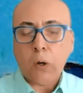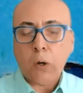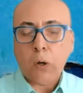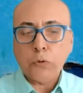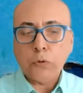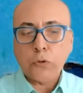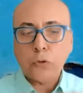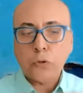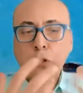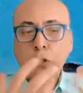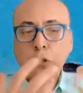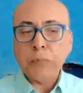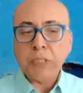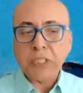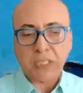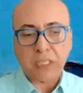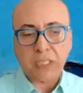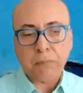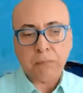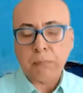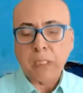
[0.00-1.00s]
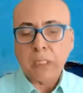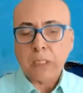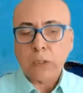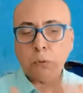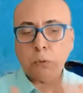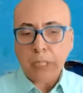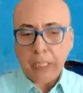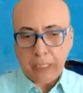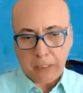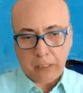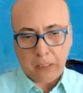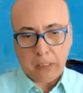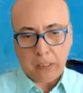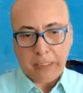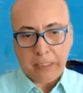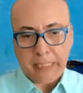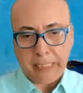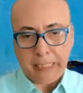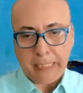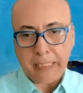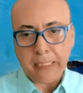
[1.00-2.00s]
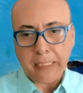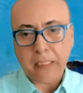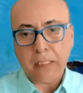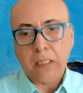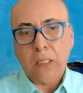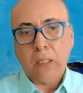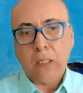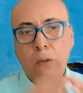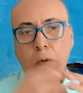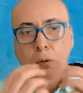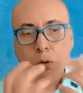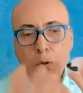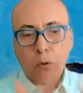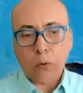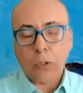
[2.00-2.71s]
autonomism going on here or,